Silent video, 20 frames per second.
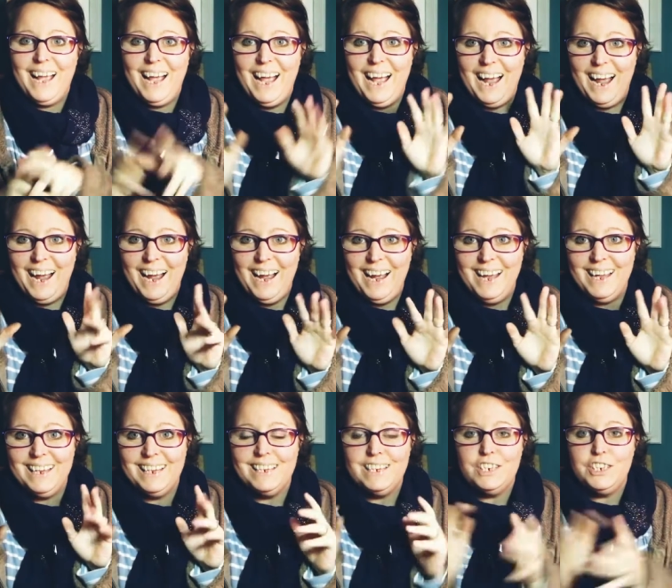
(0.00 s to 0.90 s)

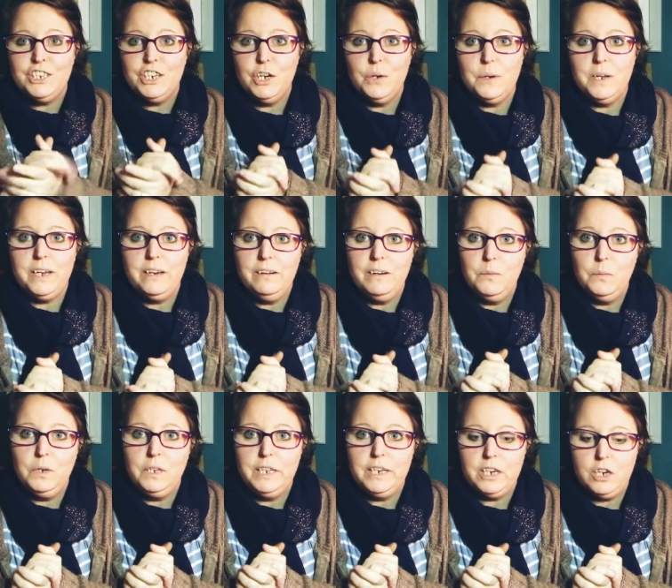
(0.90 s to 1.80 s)
Hi, Jo here at
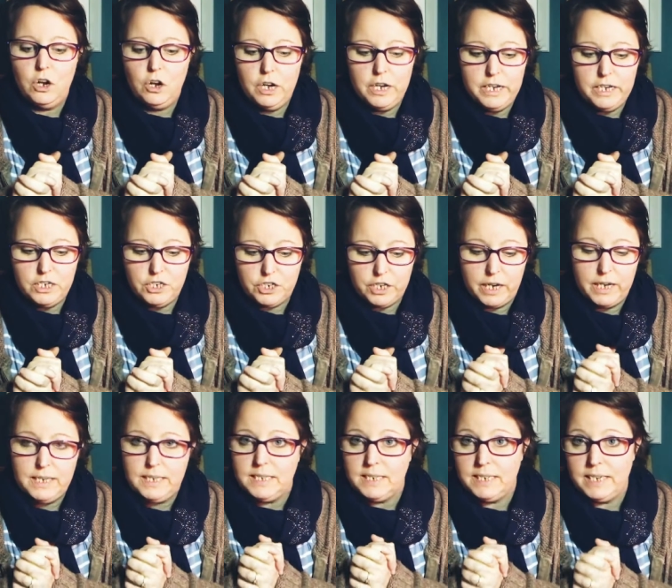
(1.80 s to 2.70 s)
Woolie Cottage
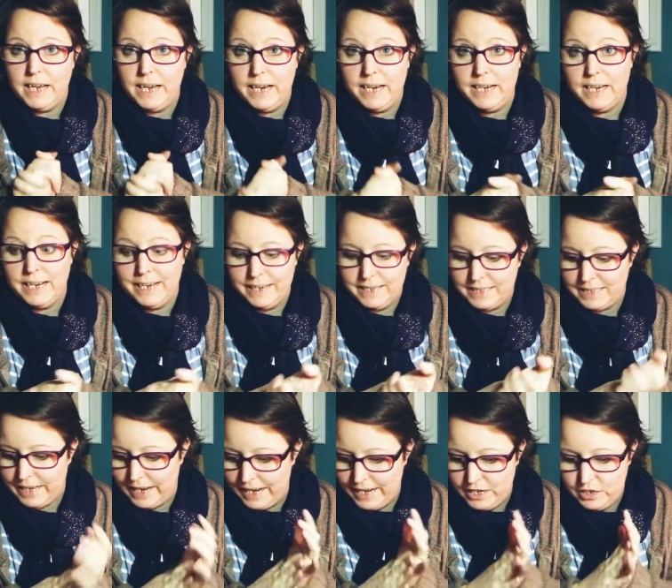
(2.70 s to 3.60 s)
and today
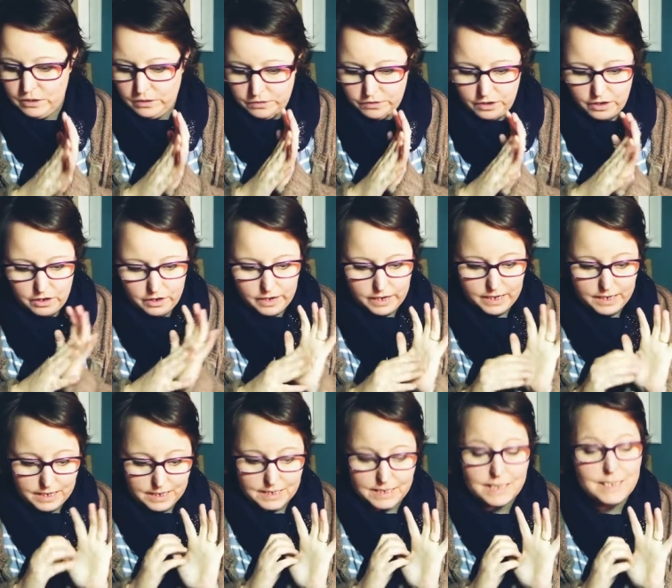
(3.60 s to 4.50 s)
it's another
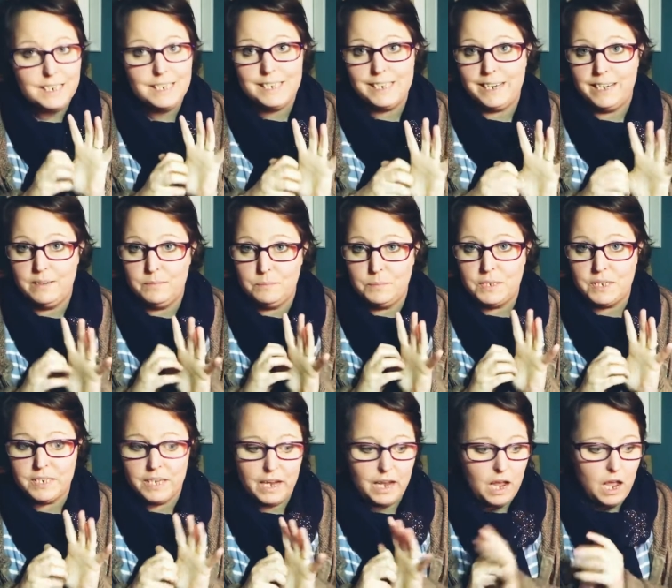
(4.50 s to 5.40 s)
hints and
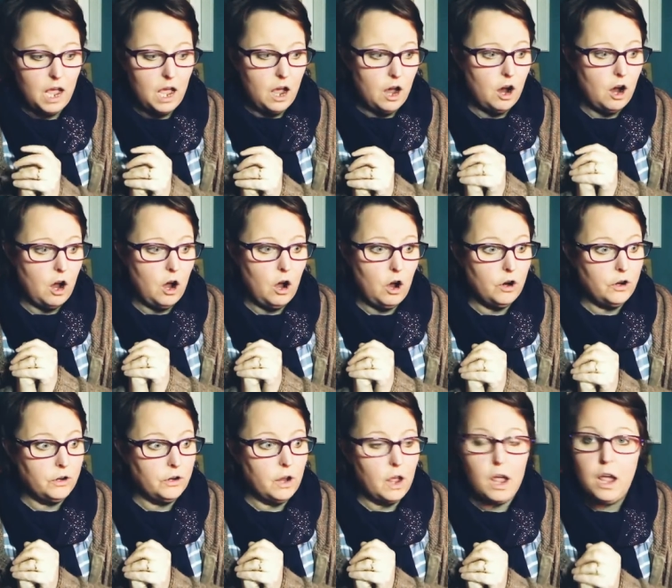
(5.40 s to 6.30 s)
tips
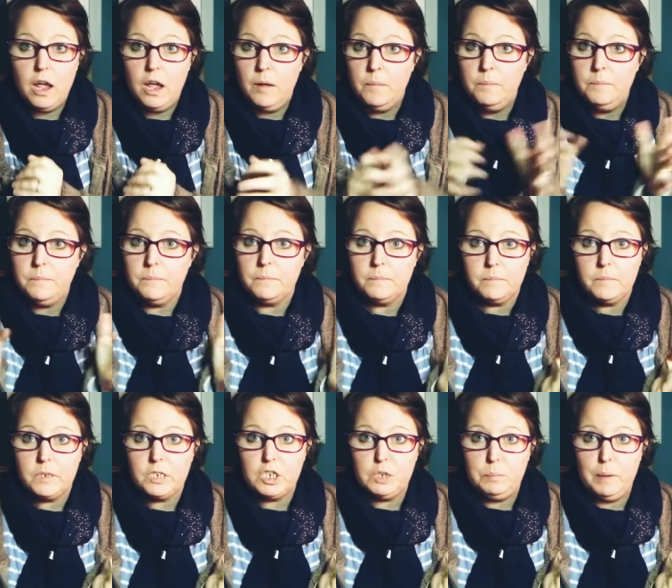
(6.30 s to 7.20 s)
on um,
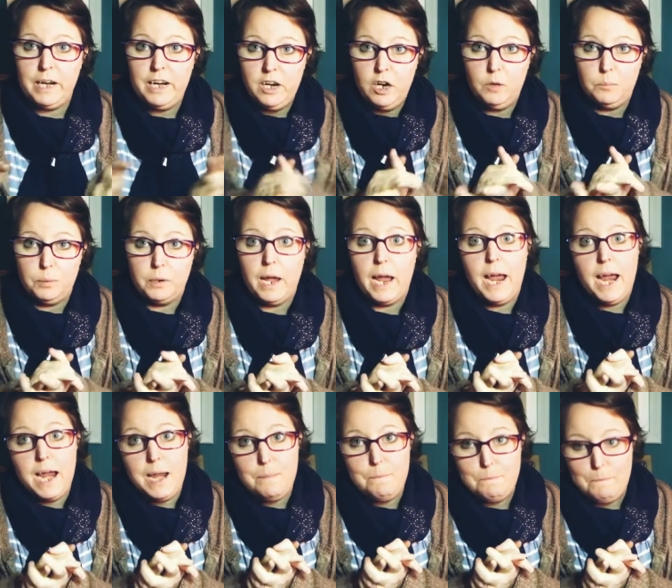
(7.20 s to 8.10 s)
spinning up
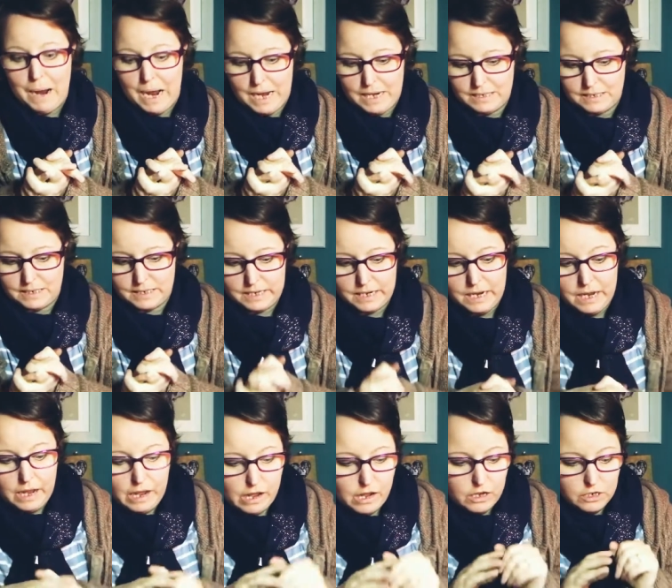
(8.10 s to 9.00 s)
a batt.
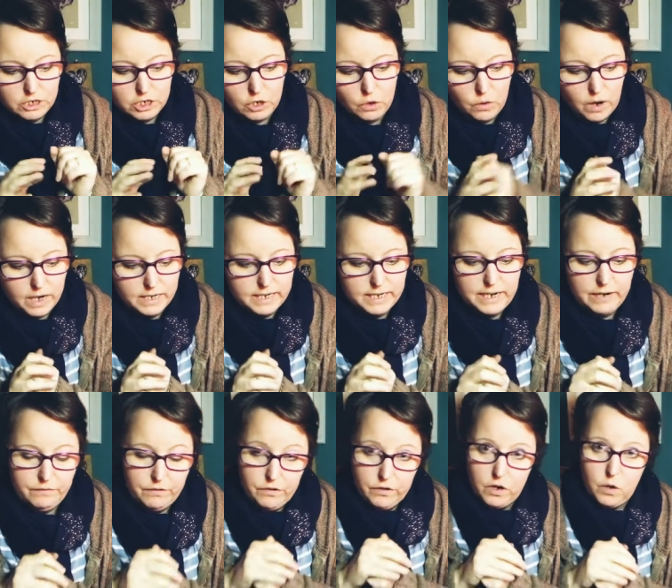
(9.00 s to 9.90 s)
So I did
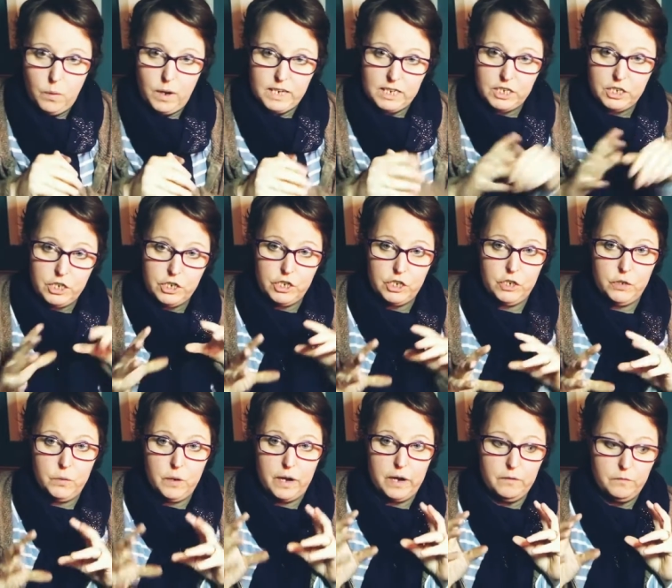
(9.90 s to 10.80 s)
have a request to
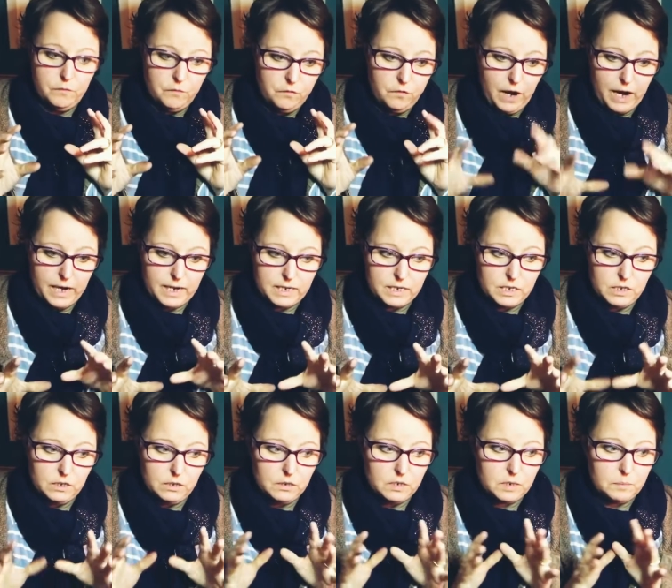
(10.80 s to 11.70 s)
do a
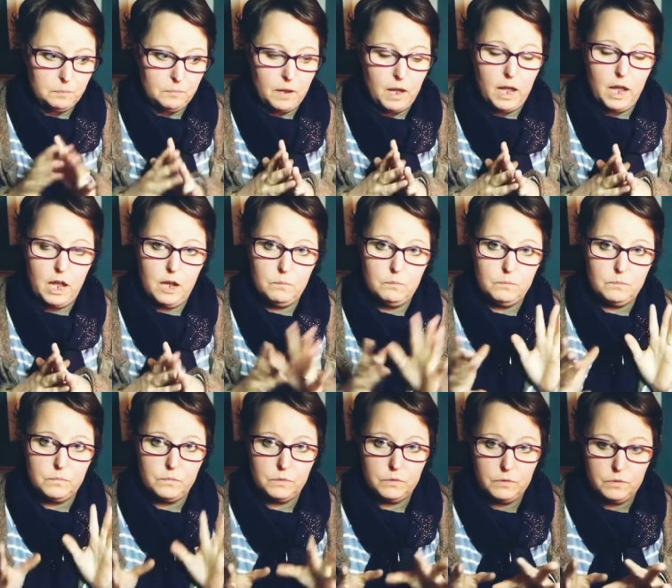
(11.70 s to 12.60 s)
fractal
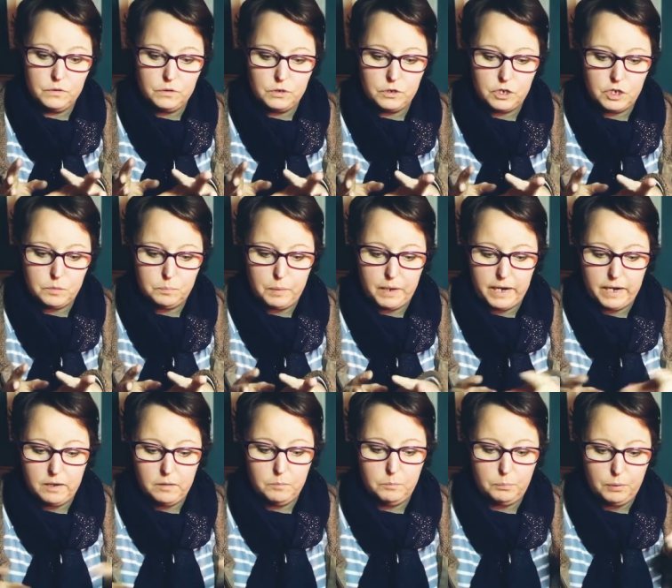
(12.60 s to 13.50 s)
um,
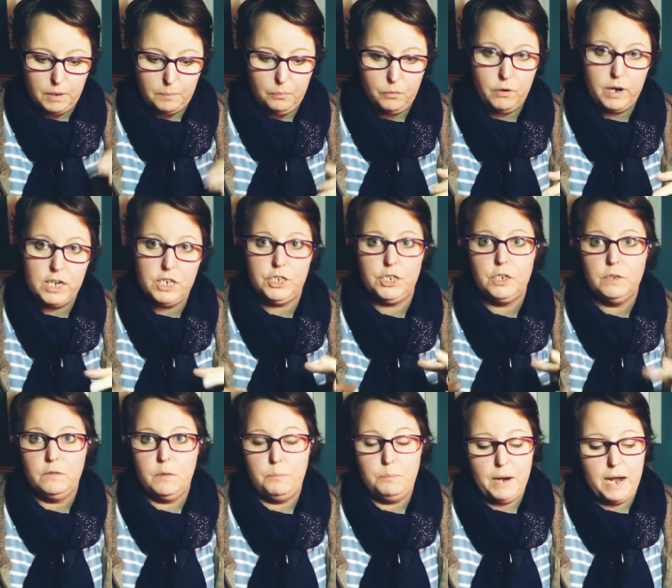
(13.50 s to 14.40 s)
spin preparation
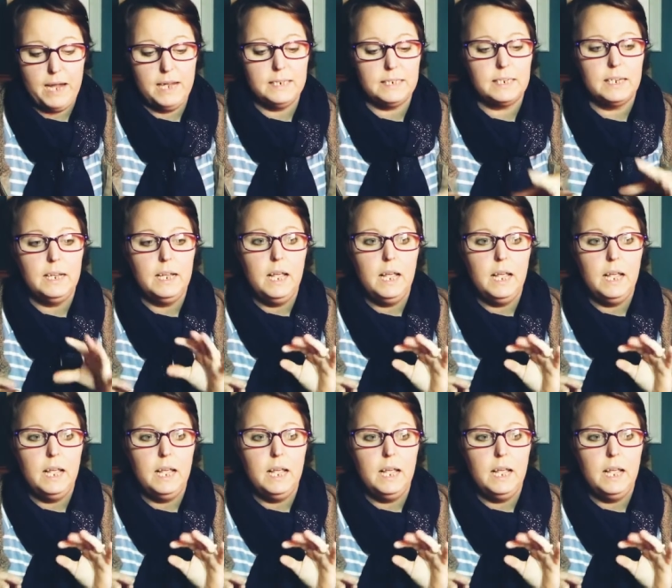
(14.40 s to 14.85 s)
of a batt.